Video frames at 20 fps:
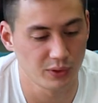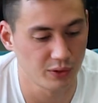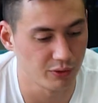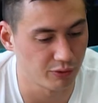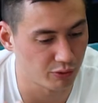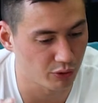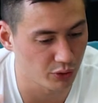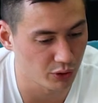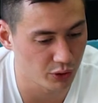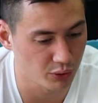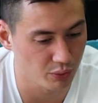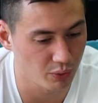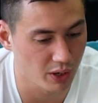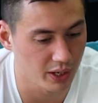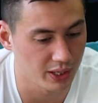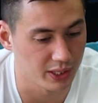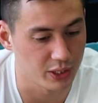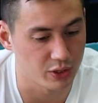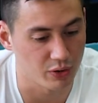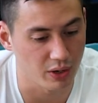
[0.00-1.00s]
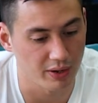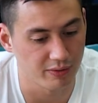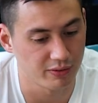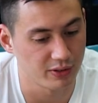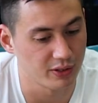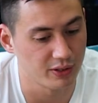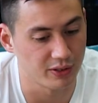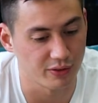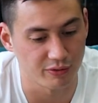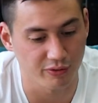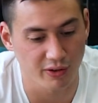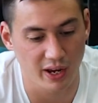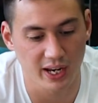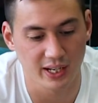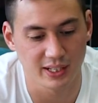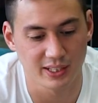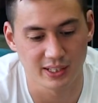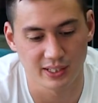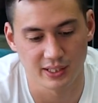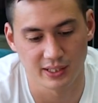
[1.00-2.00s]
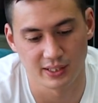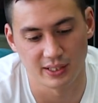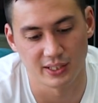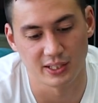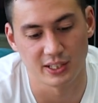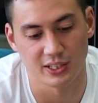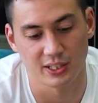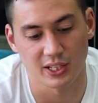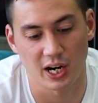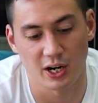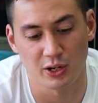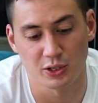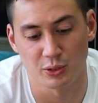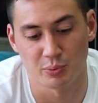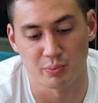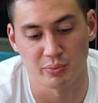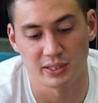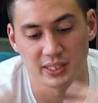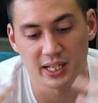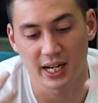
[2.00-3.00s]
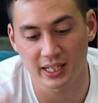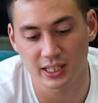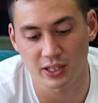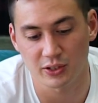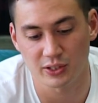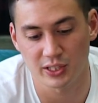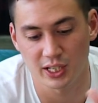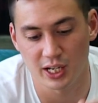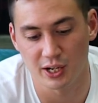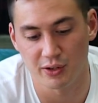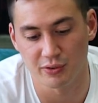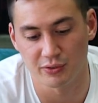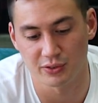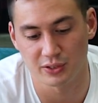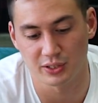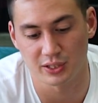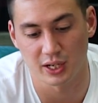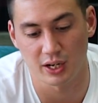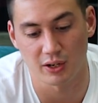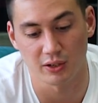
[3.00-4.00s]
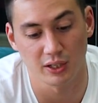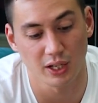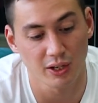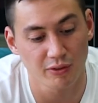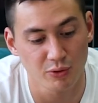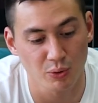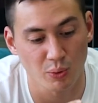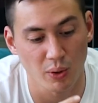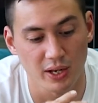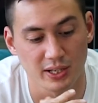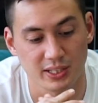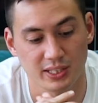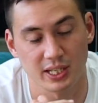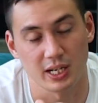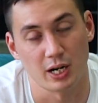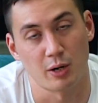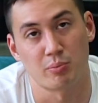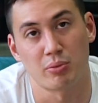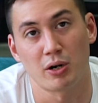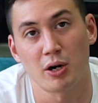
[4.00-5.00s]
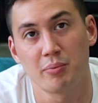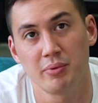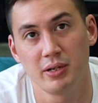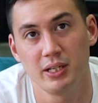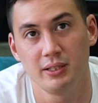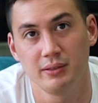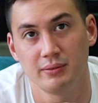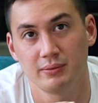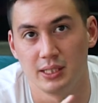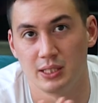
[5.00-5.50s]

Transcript: The fourth one, drive to defend, the desire to protect ourselves, our loved ones, and our property.